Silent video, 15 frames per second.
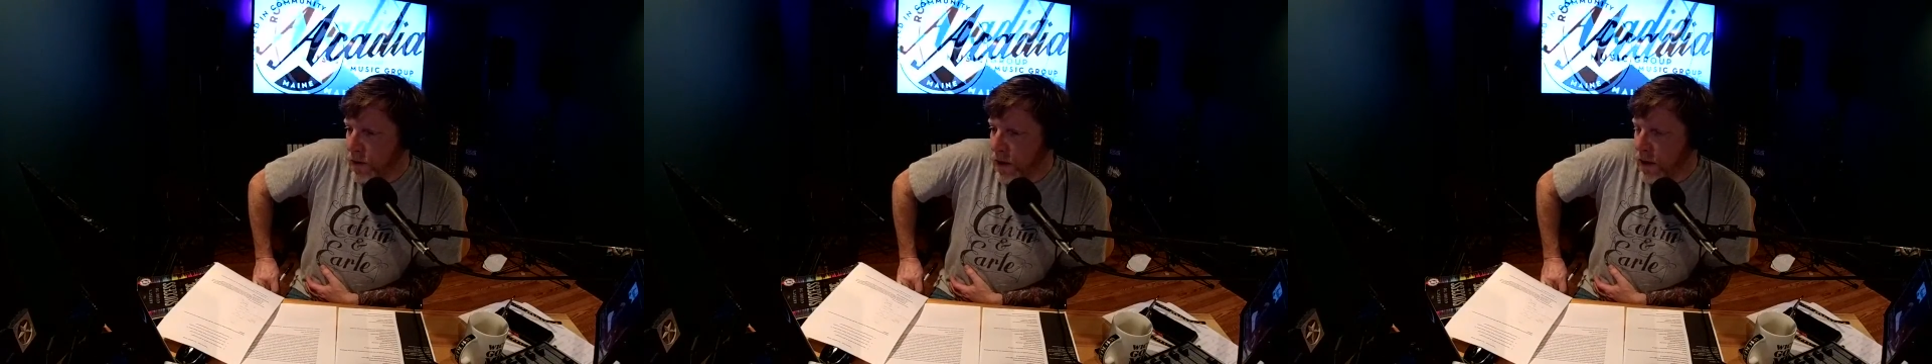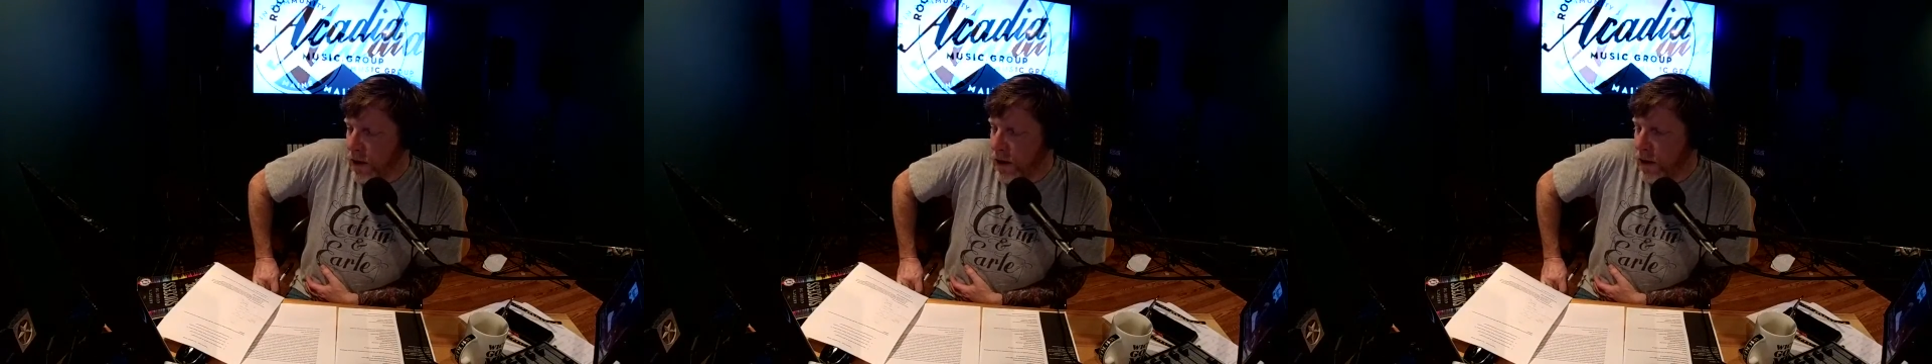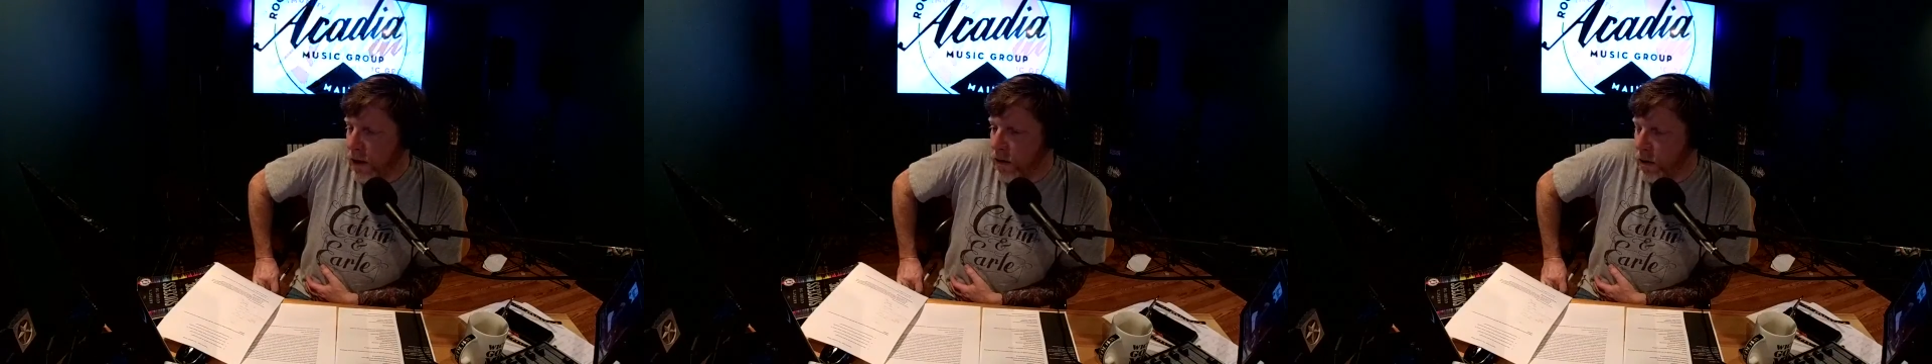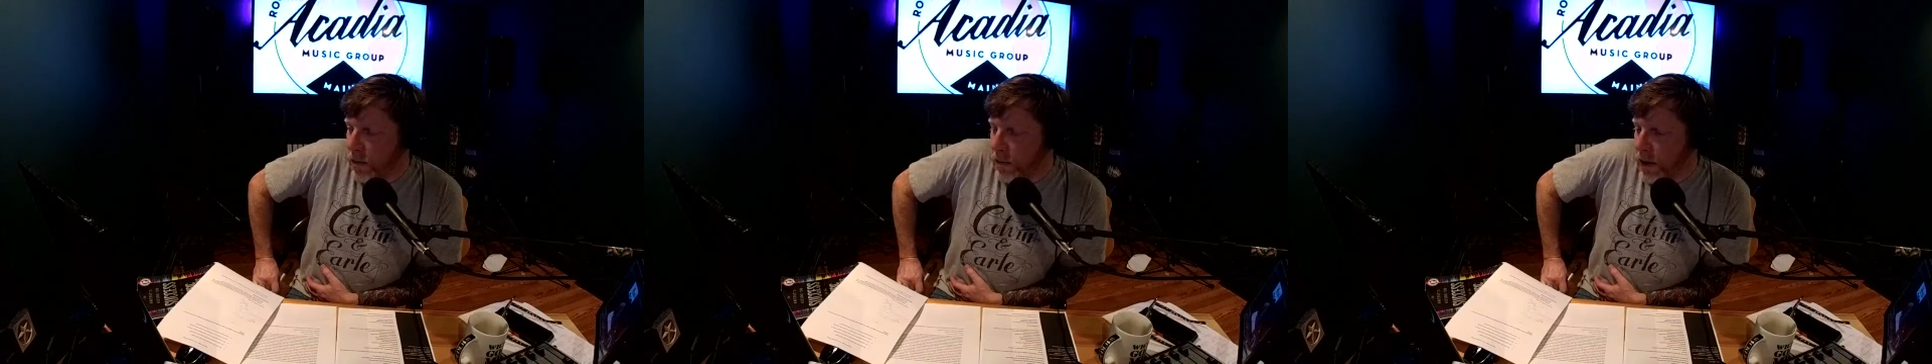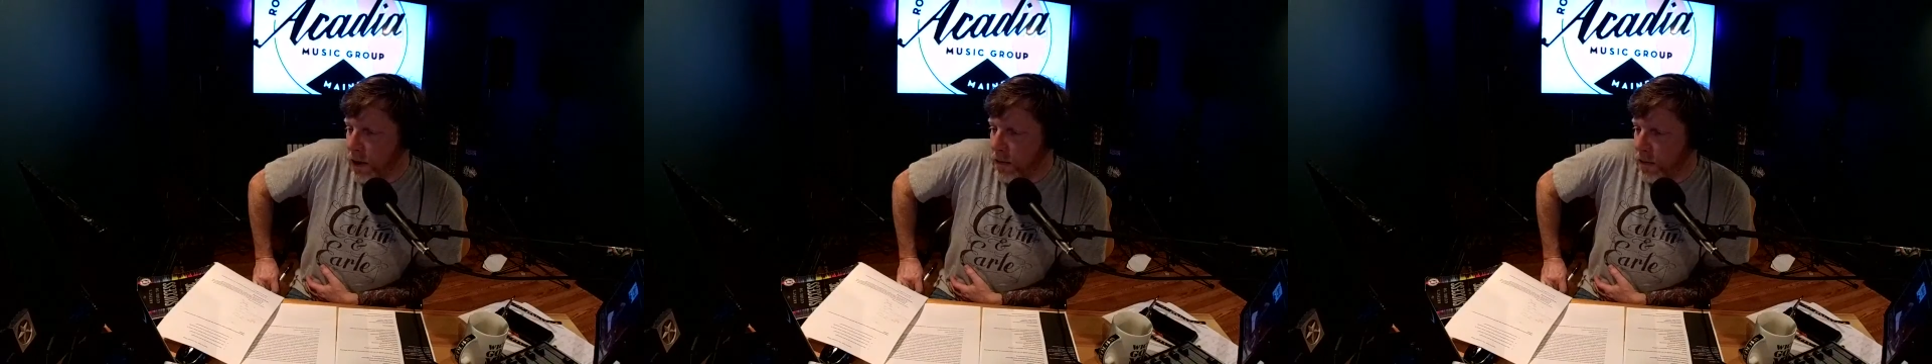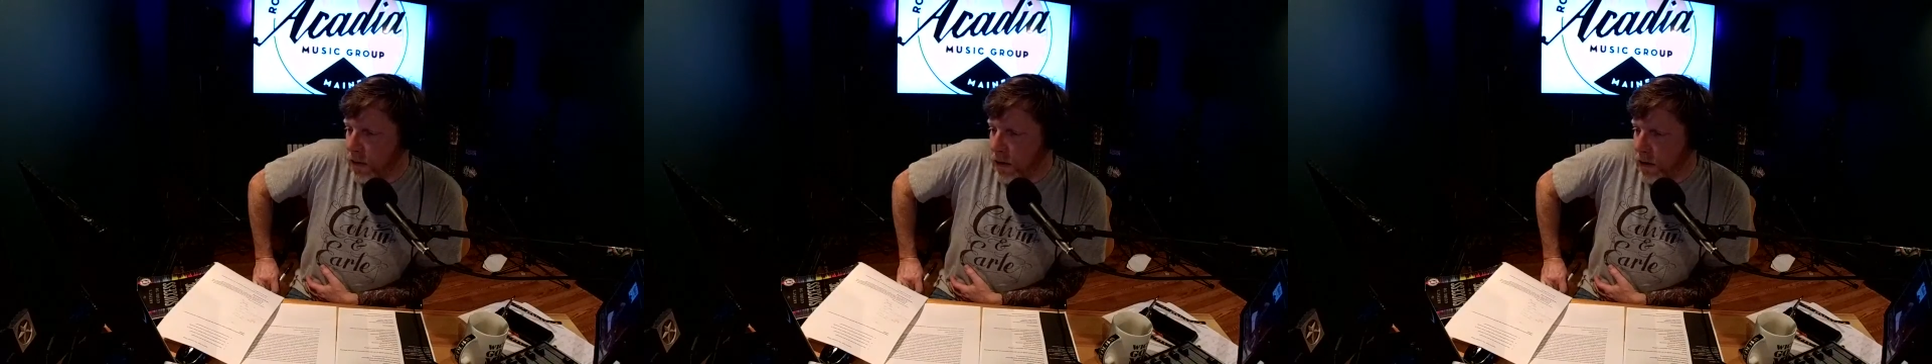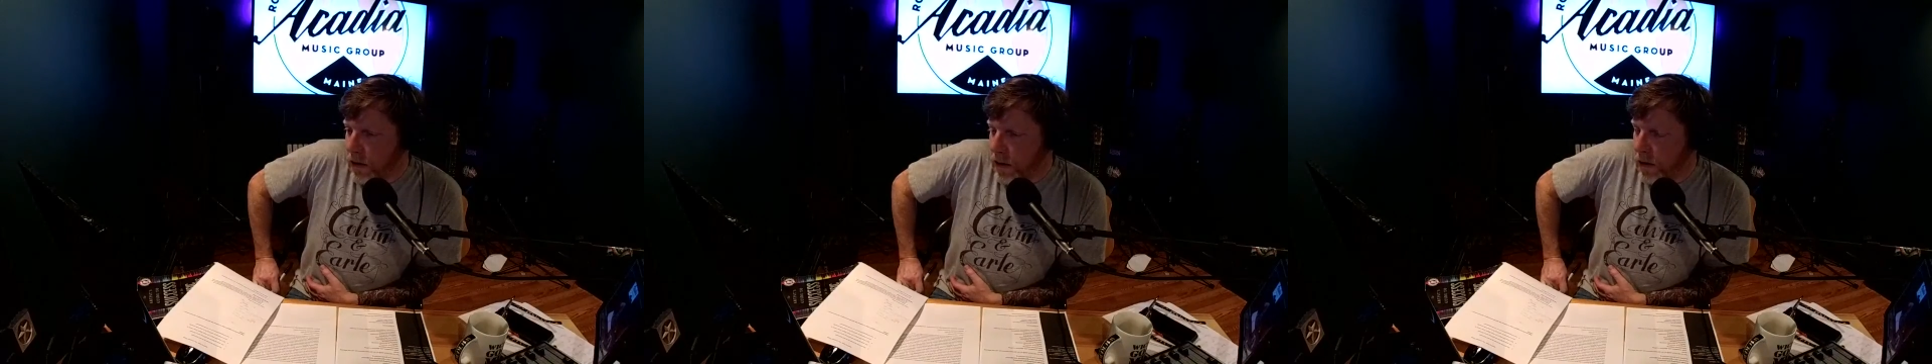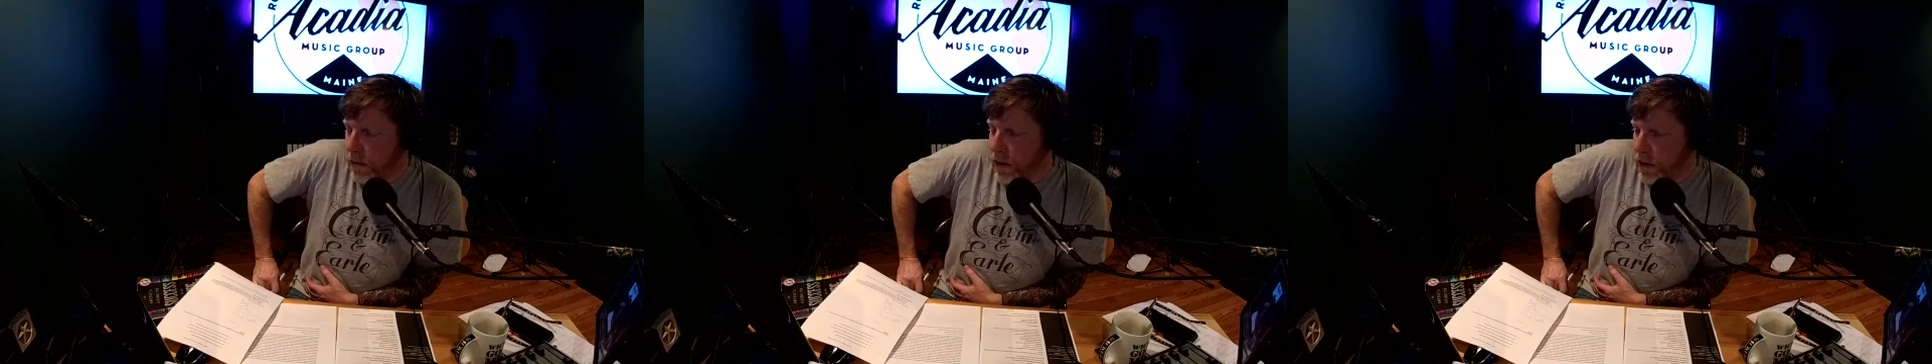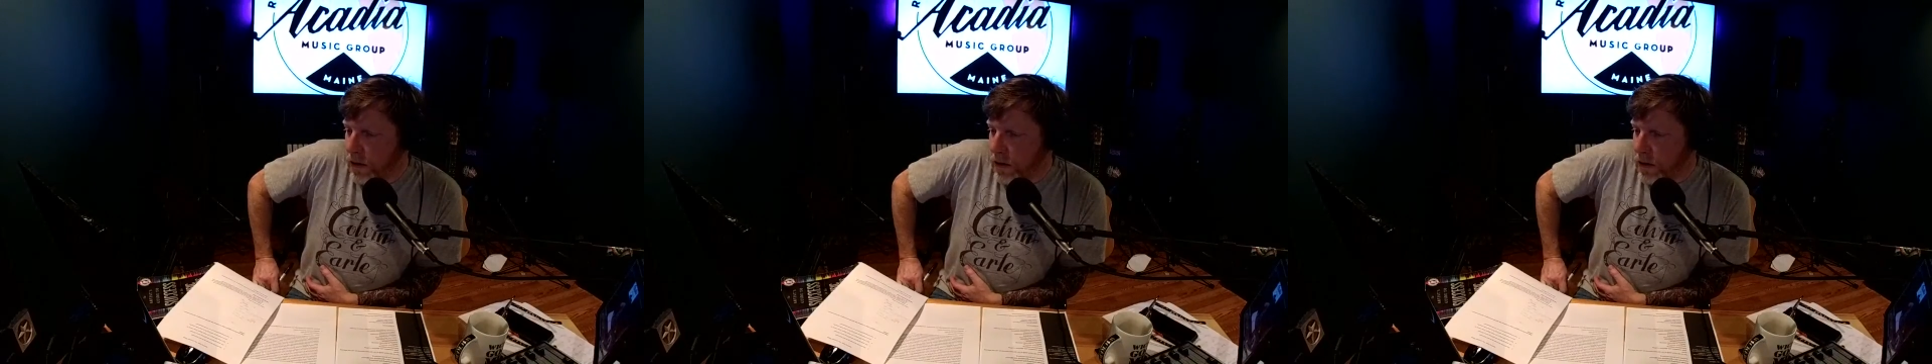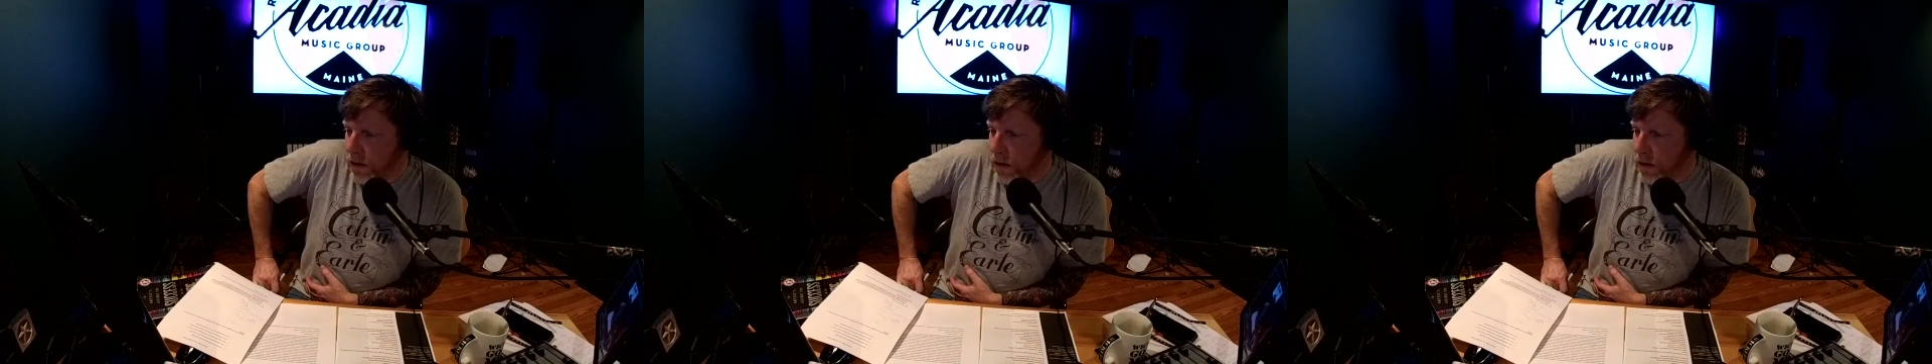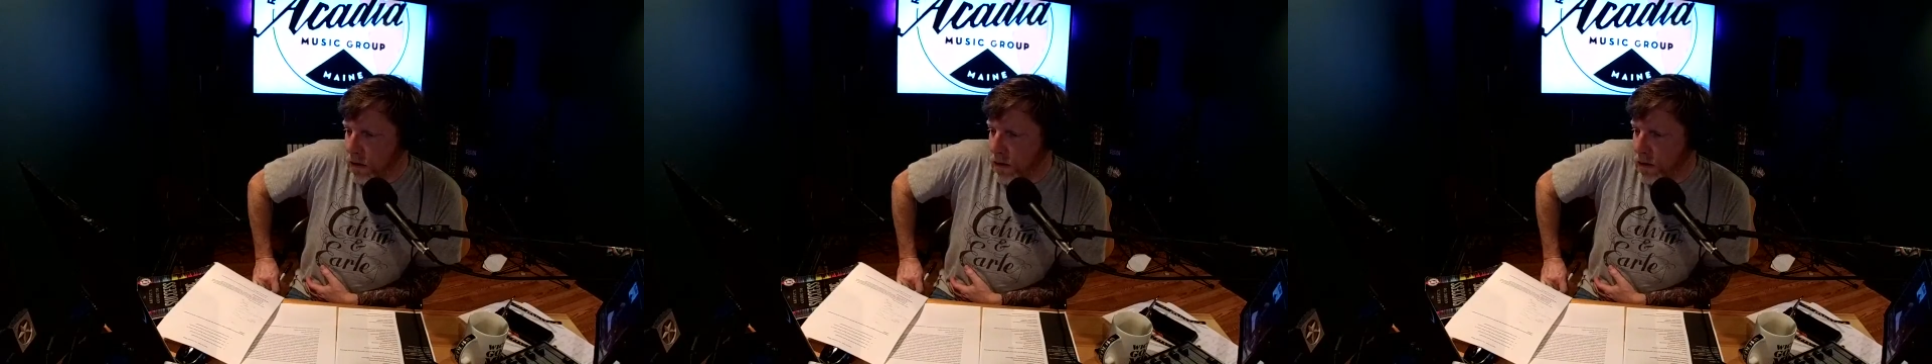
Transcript: and the gig only pays me $100,